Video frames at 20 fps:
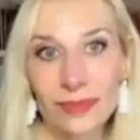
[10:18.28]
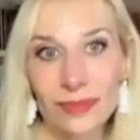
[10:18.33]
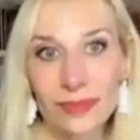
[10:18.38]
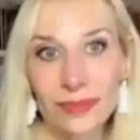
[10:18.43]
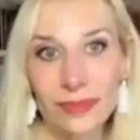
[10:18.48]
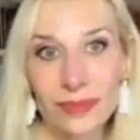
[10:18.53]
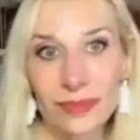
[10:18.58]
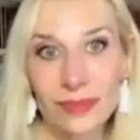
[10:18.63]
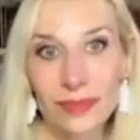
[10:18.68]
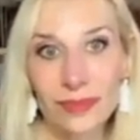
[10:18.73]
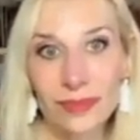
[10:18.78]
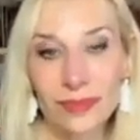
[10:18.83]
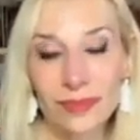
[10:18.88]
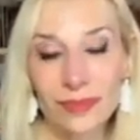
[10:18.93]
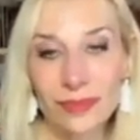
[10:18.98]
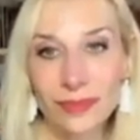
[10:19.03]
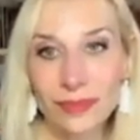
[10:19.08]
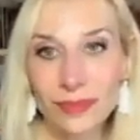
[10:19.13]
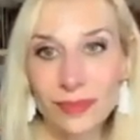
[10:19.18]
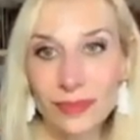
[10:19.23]

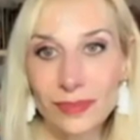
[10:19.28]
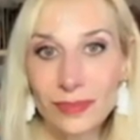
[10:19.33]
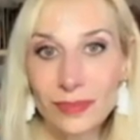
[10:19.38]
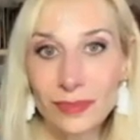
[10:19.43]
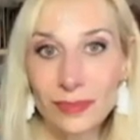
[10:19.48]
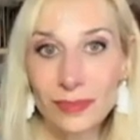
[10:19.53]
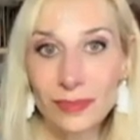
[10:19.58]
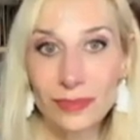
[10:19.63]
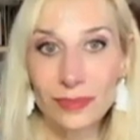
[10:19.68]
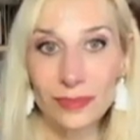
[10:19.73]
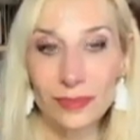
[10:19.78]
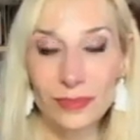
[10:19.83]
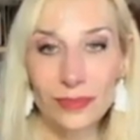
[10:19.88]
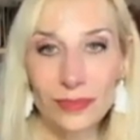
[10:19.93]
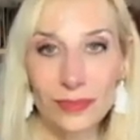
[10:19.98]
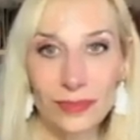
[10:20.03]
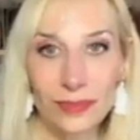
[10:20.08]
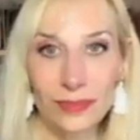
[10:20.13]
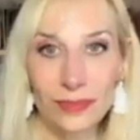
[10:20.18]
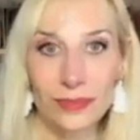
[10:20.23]

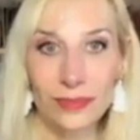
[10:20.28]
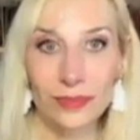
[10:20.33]
[no speech]